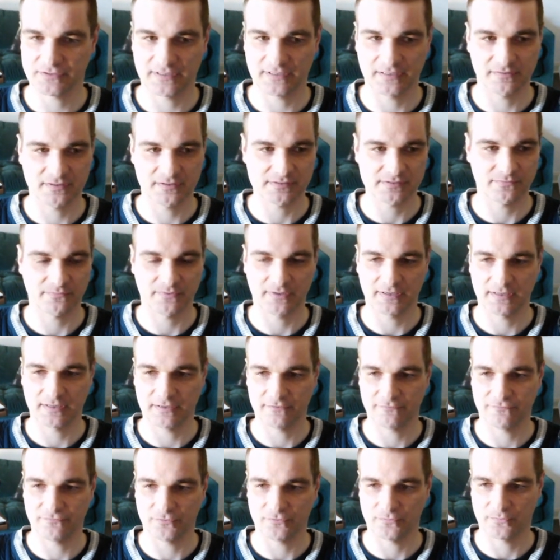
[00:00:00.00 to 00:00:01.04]
There is a way.
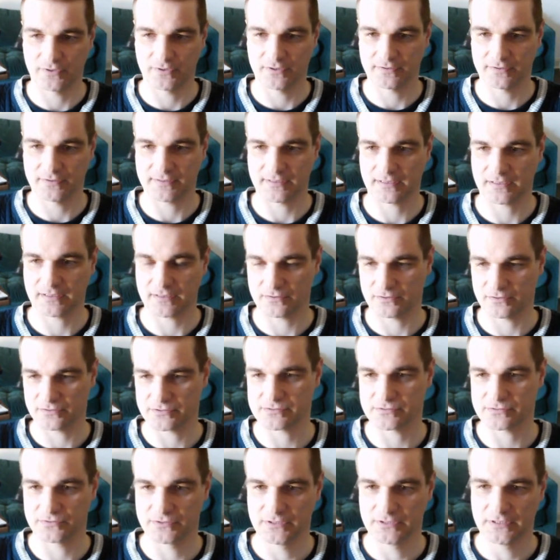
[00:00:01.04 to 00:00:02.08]
If you want, I can
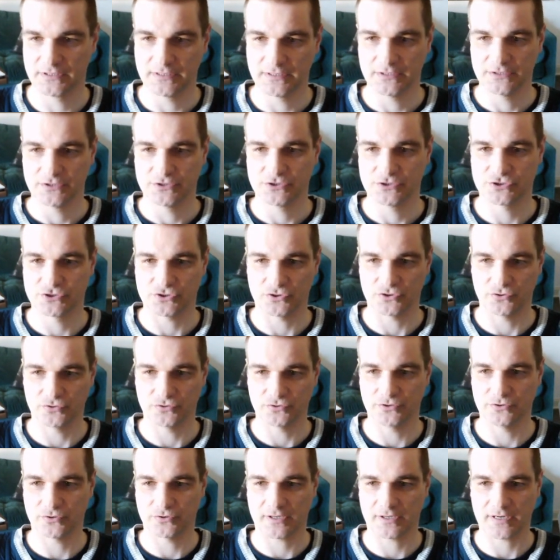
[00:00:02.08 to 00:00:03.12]
also show
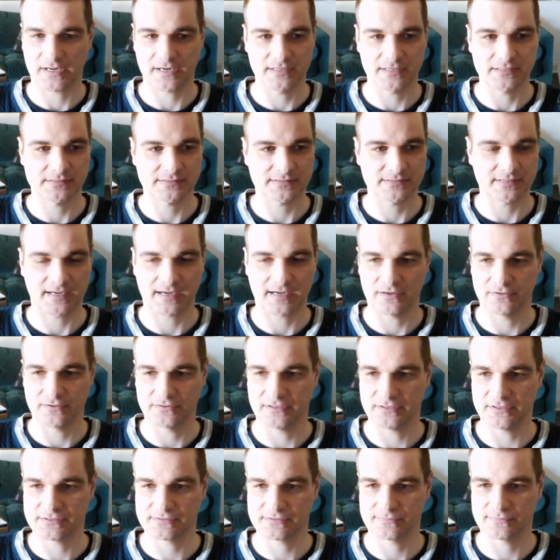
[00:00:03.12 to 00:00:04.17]
you guys how
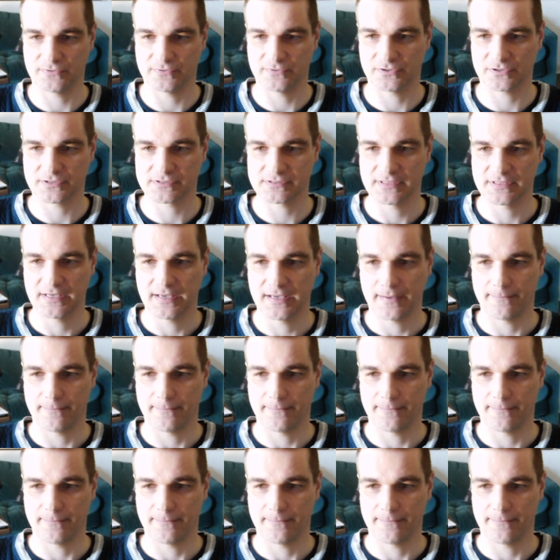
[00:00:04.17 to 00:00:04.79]
this works,